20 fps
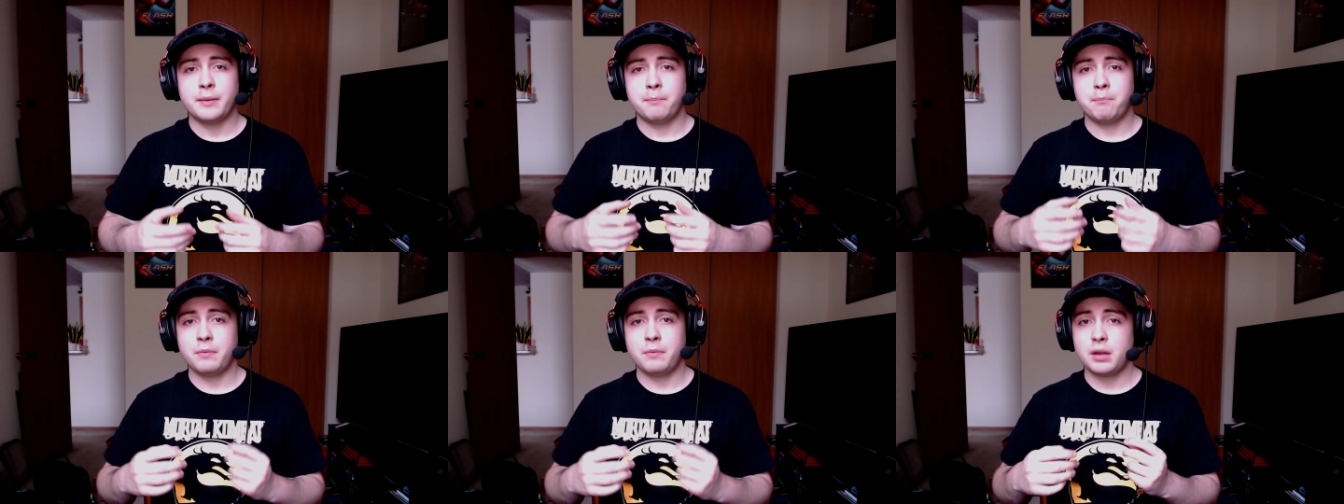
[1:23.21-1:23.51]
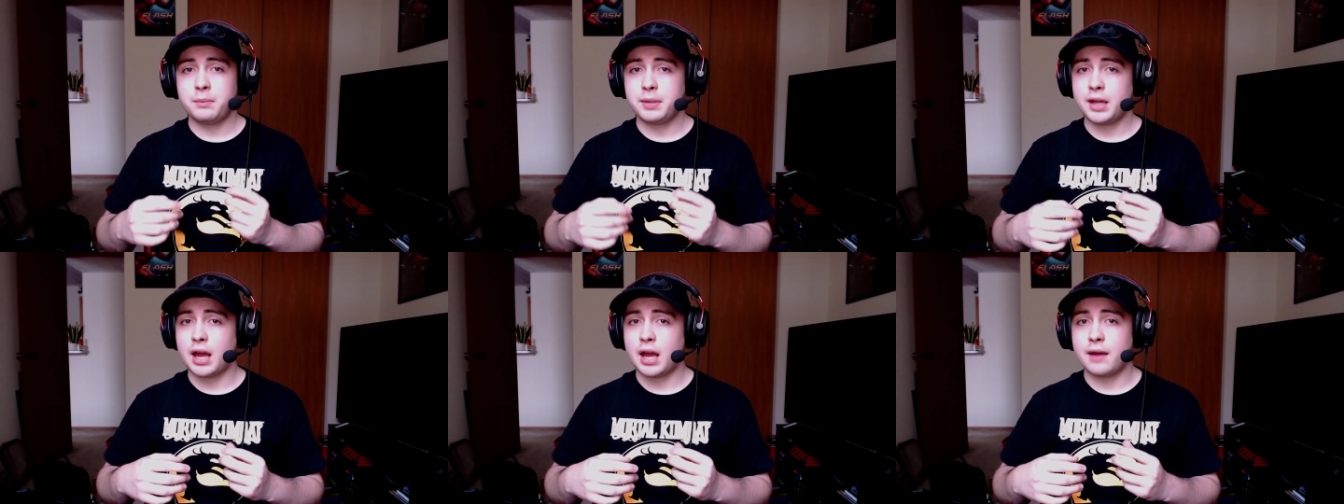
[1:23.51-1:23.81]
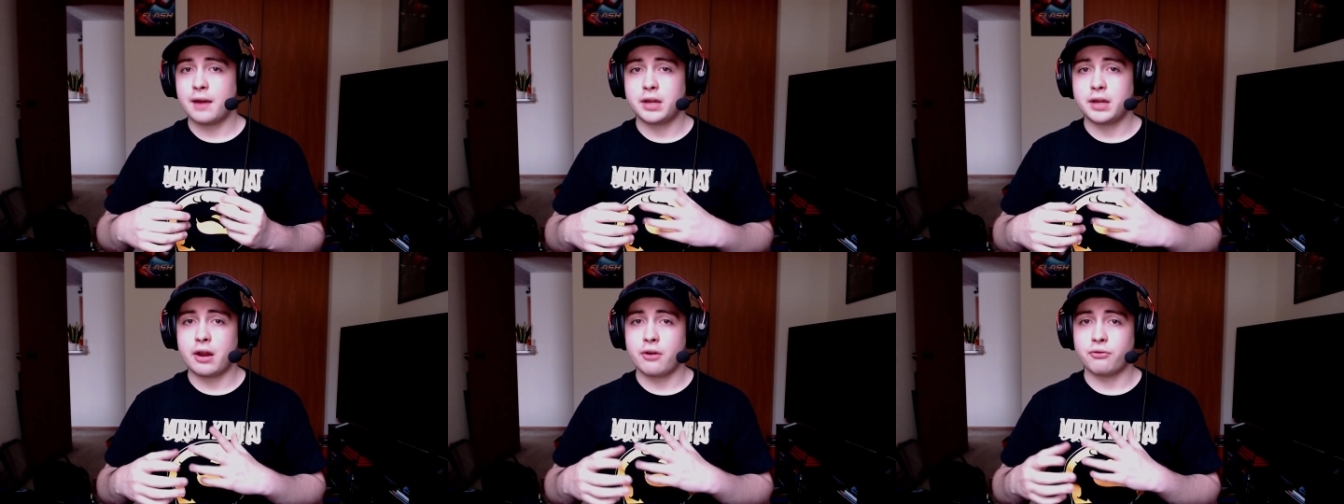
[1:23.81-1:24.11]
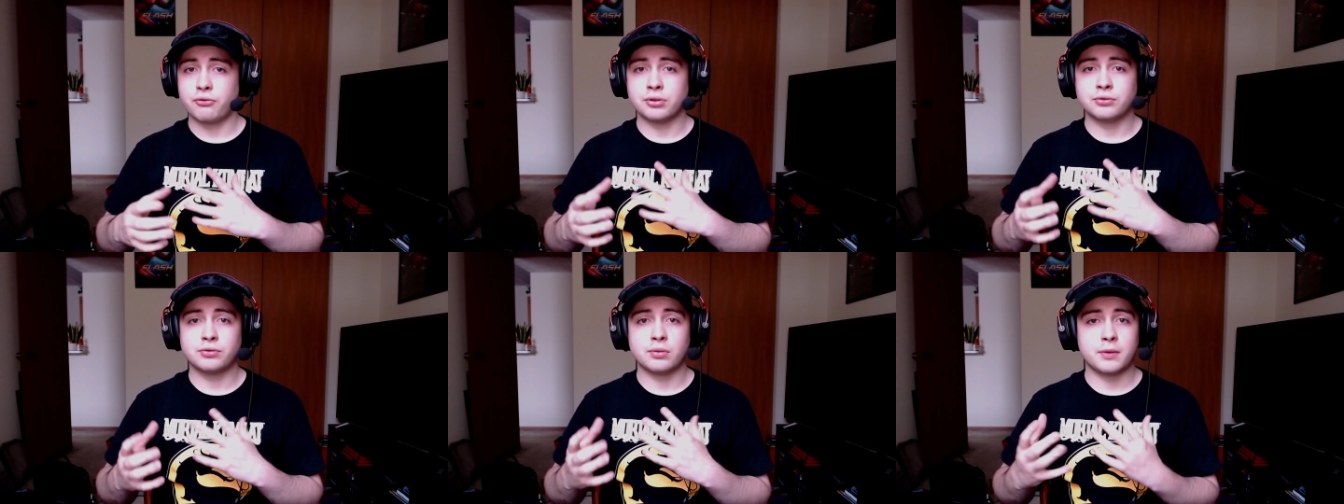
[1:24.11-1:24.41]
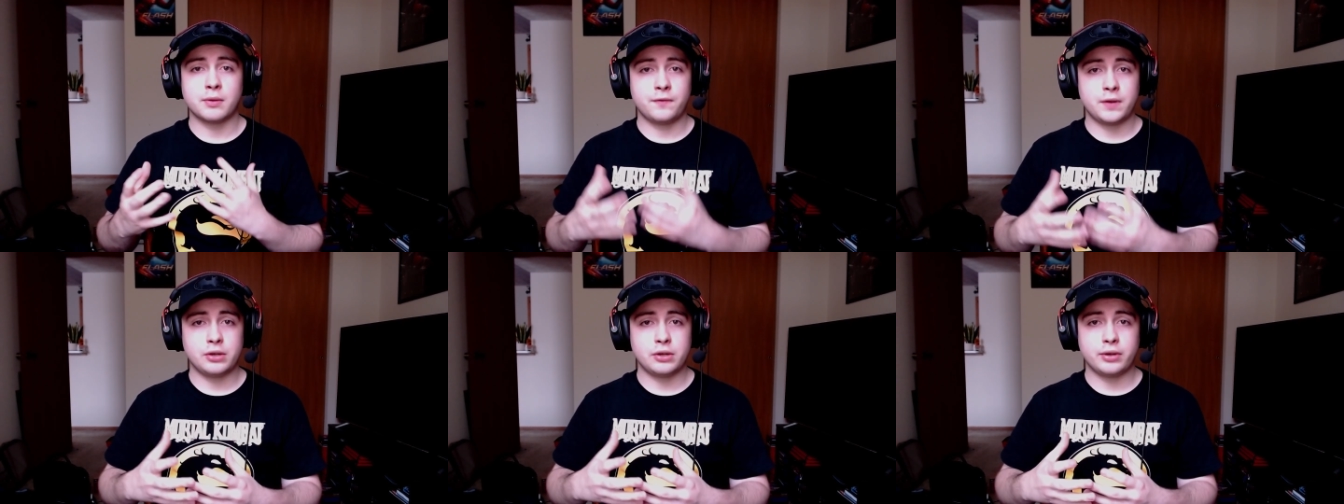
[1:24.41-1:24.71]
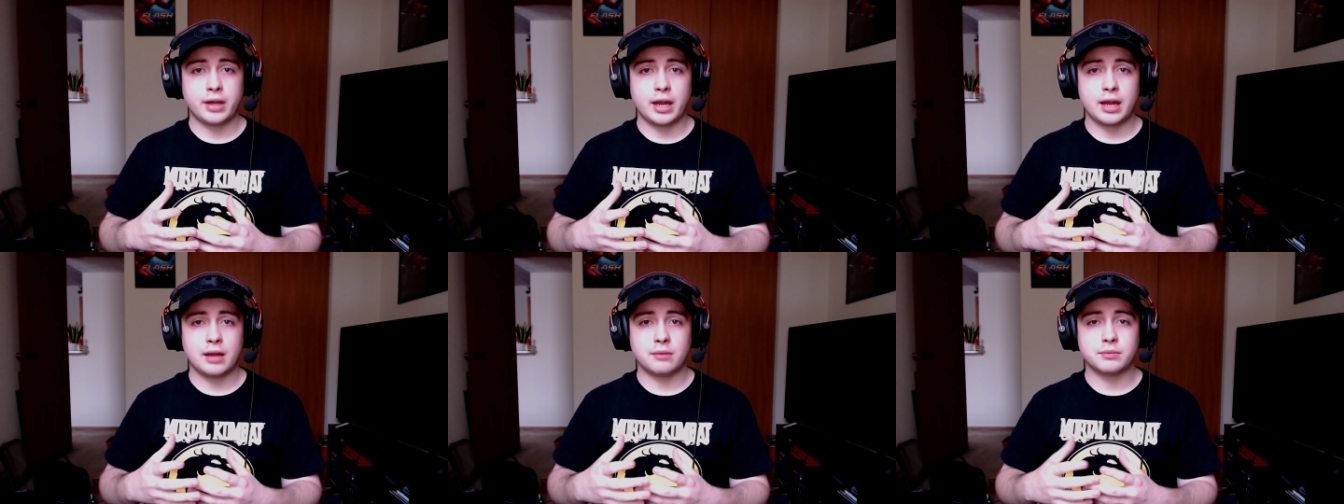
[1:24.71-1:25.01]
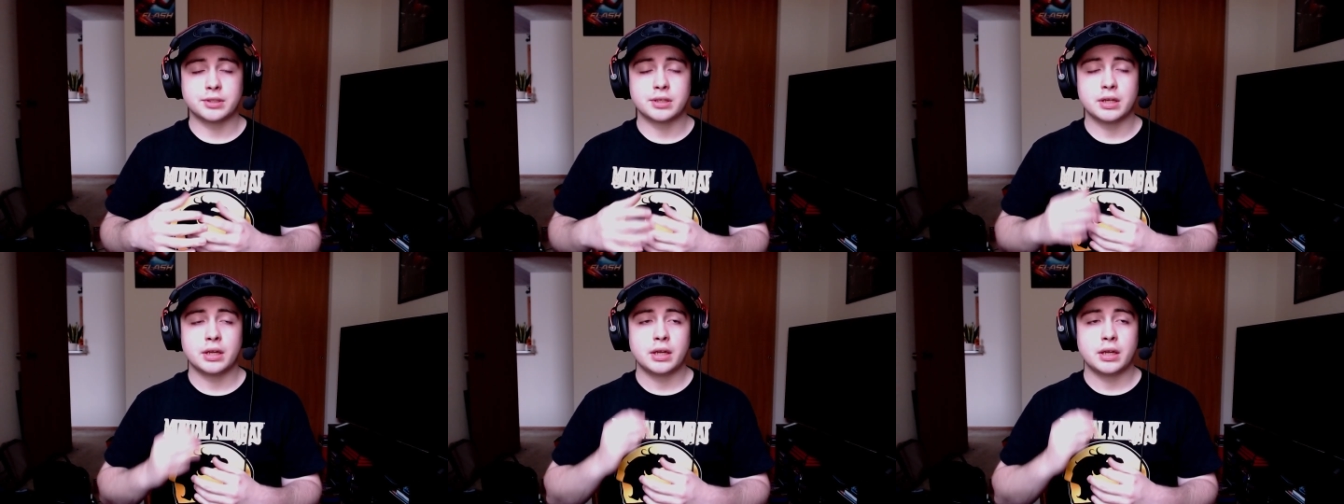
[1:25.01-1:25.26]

Maybe have characters from the video games.